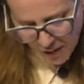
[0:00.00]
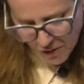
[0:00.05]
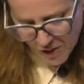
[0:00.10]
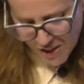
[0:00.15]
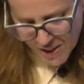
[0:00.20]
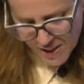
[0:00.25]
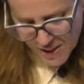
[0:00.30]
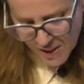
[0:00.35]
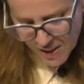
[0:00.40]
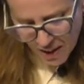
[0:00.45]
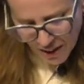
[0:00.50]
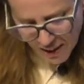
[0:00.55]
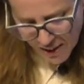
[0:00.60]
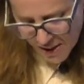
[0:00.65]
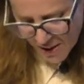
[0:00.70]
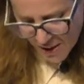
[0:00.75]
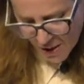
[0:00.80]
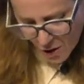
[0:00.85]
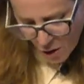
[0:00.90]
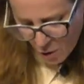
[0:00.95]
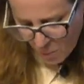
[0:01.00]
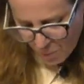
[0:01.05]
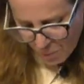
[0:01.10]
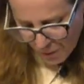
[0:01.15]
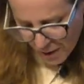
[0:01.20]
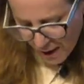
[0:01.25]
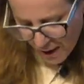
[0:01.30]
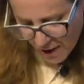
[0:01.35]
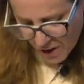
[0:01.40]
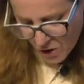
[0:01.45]
the slightest
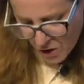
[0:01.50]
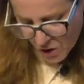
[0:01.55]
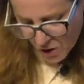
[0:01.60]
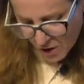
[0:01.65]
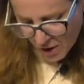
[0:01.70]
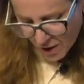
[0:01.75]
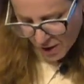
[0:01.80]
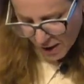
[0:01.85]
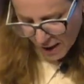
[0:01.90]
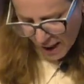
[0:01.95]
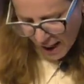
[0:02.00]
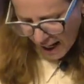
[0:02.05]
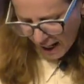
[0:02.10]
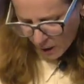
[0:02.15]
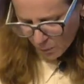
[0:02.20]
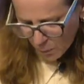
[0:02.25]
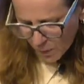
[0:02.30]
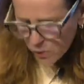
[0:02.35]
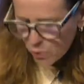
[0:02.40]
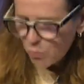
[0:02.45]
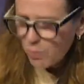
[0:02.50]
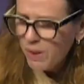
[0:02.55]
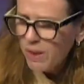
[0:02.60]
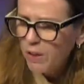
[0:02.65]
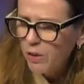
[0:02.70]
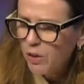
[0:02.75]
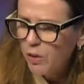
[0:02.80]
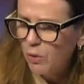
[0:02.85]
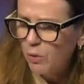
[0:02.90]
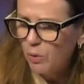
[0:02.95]
comprehension and with
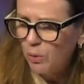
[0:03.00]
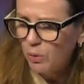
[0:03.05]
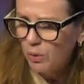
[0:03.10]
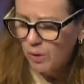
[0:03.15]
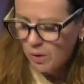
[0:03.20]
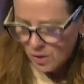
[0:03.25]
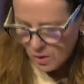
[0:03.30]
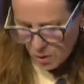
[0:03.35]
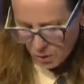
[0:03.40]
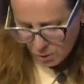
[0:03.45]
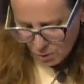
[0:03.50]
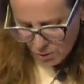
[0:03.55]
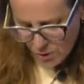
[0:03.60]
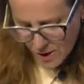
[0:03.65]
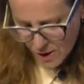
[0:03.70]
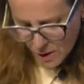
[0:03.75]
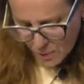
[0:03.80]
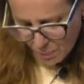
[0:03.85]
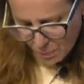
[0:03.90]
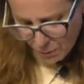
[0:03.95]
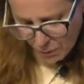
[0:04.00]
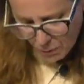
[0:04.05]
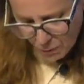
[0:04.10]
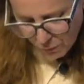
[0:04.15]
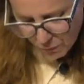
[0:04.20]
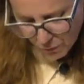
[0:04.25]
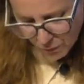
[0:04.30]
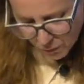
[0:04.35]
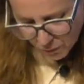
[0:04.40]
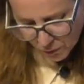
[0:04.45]
ridicule or
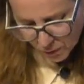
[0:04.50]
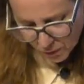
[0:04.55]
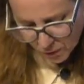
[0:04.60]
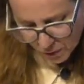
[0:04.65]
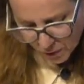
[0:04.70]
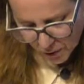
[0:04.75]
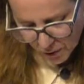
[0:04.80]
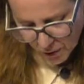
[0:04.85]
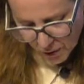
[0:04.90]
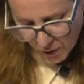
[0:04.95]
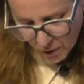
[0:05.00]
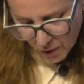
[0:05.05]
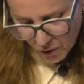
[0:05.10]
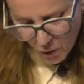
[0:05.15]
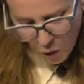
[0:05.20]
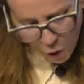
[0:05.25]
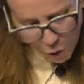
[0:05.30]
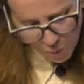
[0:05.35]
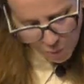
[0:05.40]
disapproval. No